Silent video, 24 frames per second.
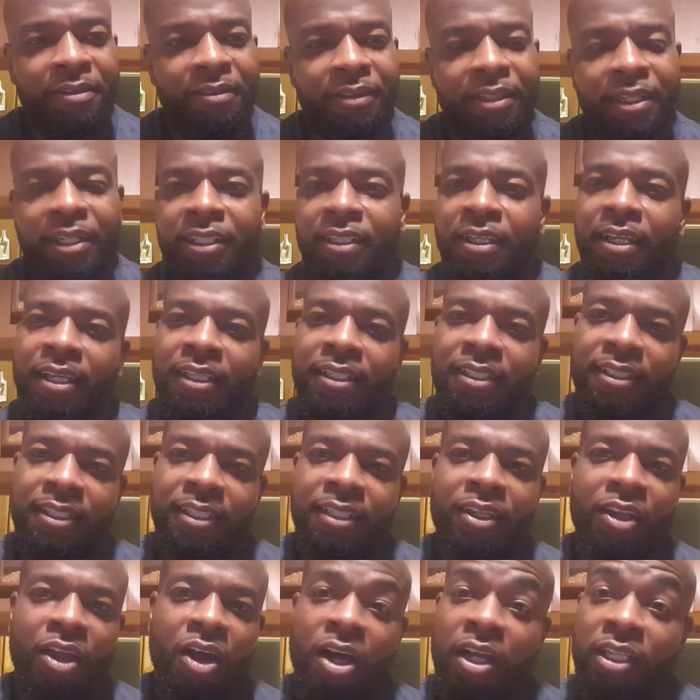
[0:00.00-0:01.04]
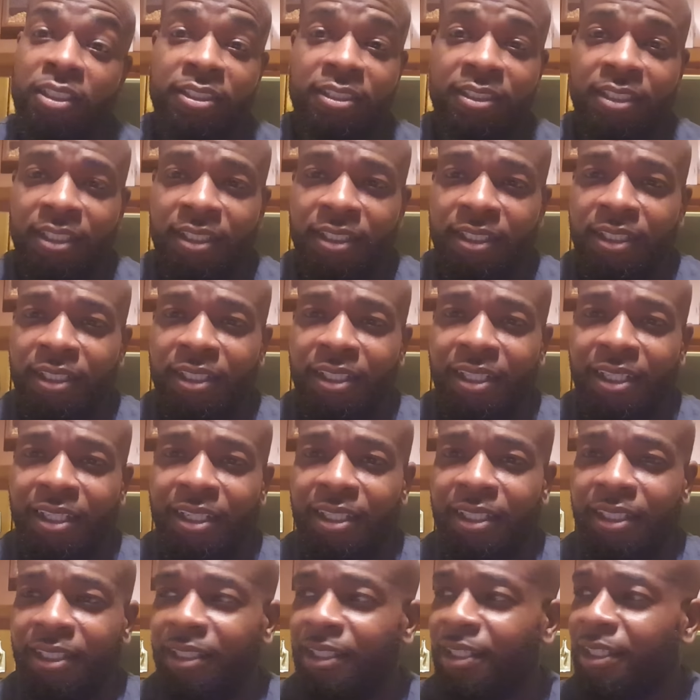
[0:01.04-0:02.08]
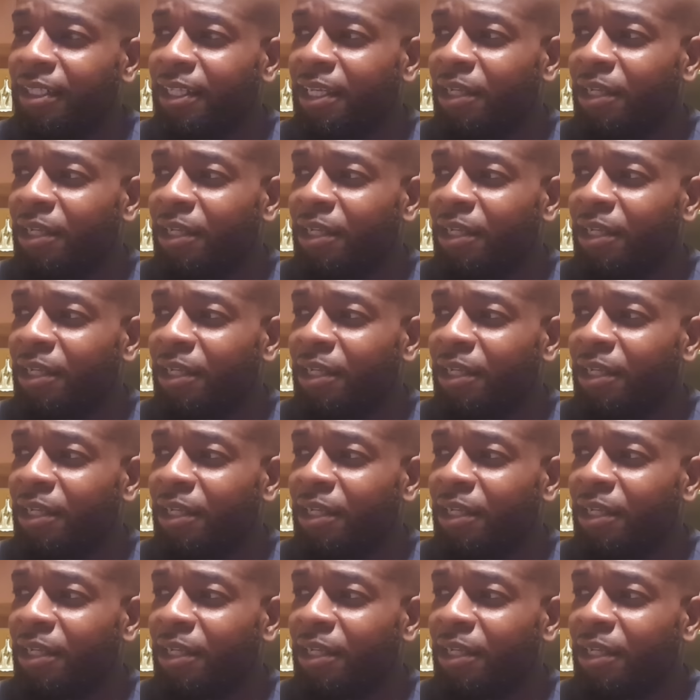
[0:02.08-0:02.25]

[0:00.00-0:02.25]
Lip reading: their candidate lost and